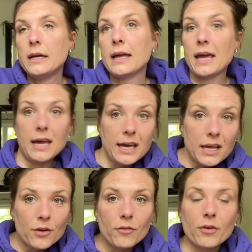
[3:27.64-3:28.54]

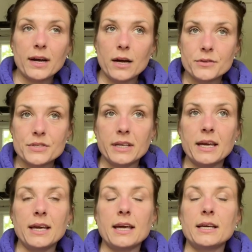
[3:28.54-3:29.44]
aid for
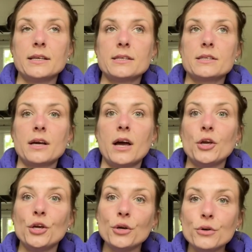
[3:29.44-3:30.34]
counseling is a
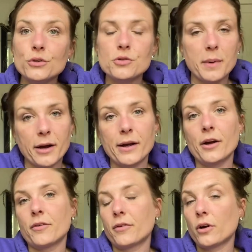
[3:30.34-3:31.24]
huge
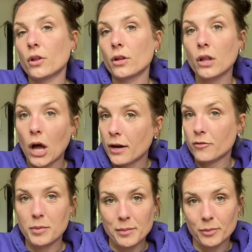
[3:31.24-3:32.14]
barrier for a lot of
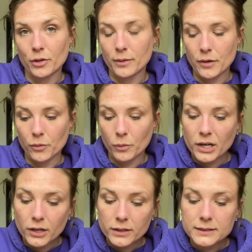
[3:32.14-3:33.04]
people around the
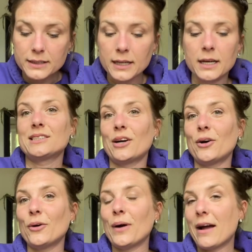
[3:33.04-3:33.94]
world.
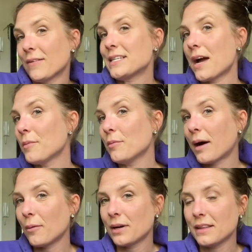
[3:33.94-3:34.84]
So every time you
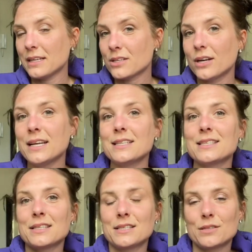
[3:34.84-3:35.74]
buy one of these
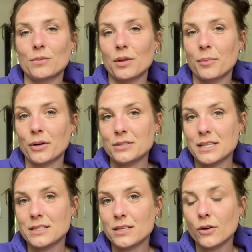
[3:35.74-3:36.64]
hoodies, this is where the
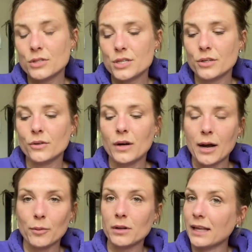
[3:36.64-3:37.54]
proceeds go to. I
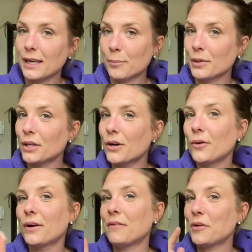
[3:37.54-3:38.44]
will link it
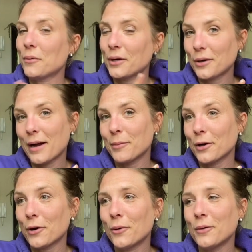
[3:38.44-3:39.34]
below if you want to grab
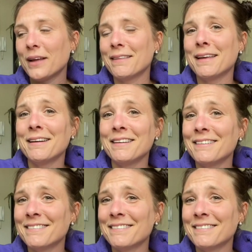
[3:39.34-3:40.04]
your own, and then